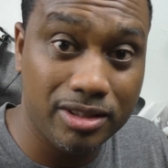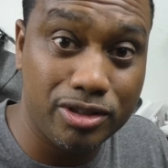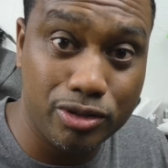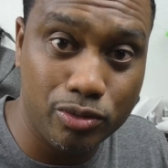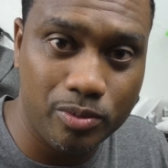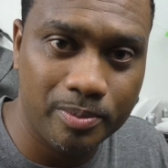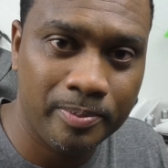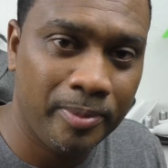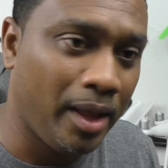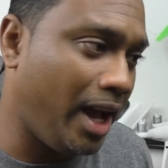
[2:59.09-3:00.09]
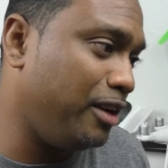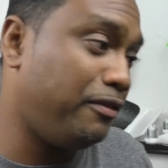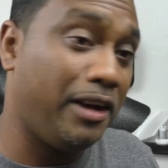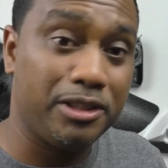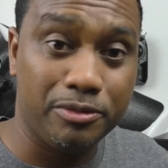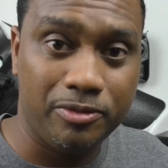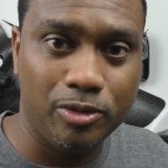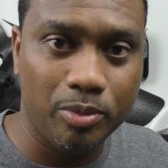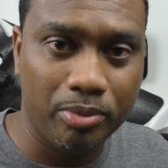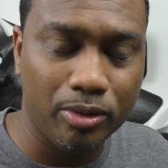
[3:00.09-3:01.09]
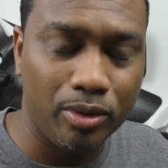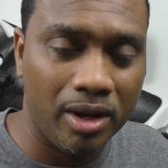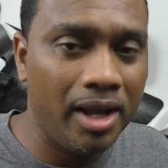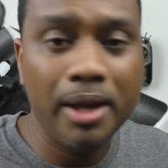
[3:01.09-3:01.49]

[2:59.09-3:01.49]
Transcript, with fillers: the zoom and the Phantom 4 Pro.